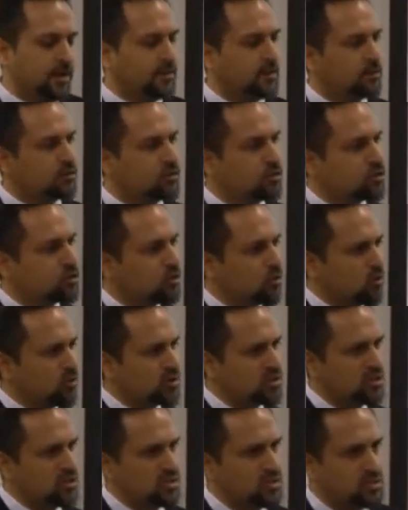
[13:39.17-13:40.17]
Now the
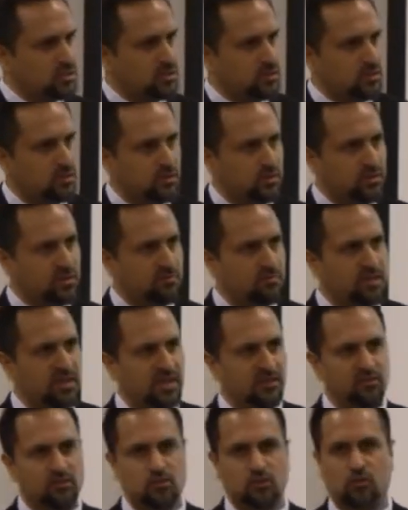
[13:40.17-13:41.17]
sources, the
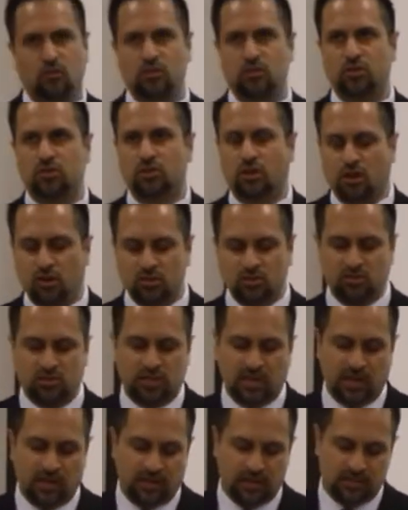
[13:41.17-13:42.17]
medieval sources also
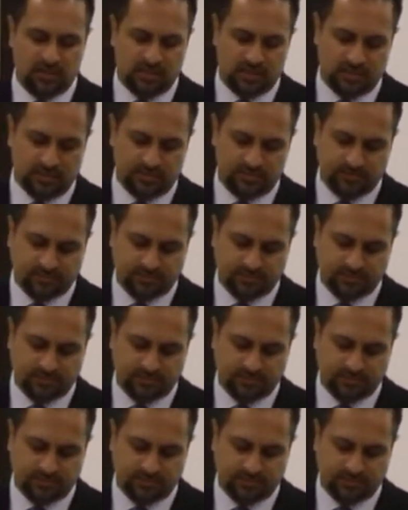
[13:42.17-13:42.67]
tell us